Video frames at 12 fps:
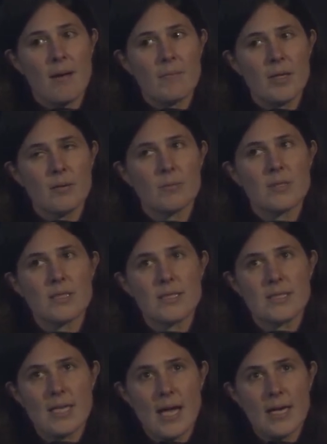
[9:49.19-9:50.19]
it was
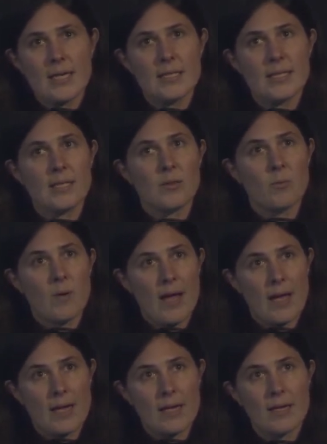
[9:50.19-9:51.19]
designed in a
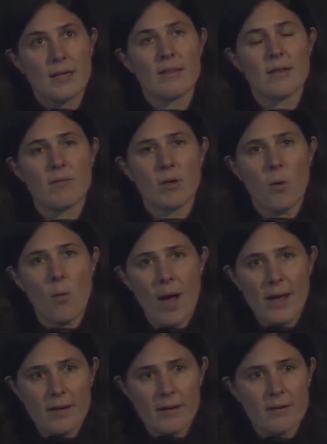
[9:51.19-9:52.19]
way that
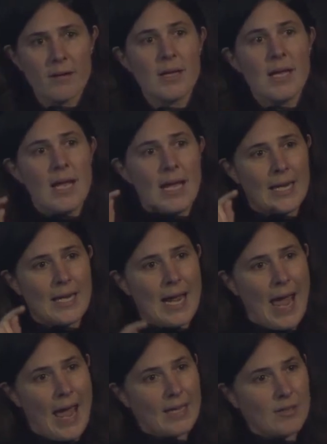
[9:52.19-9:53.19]
required an
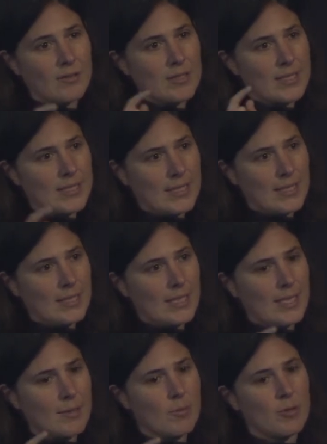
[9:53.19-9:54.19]
accuracy
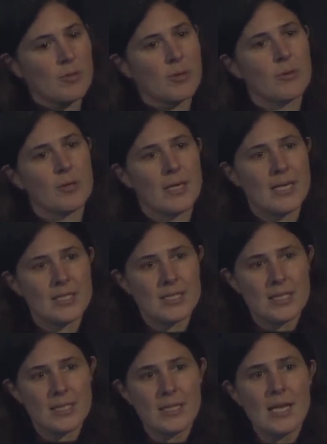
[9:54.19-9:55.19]
in motor
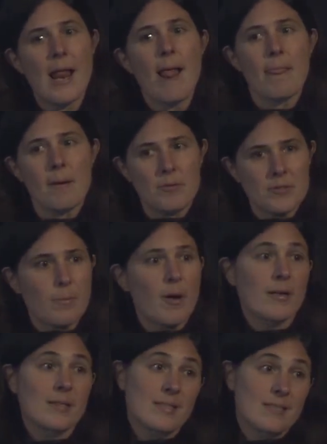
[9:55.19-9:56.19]
coordination that most
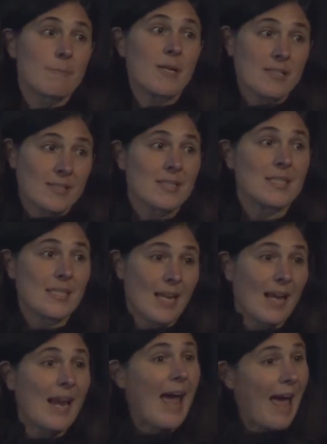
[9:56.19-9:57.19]
Parkinson's patients did not
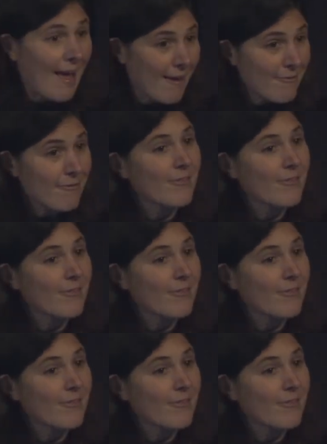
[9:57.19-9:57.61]
have.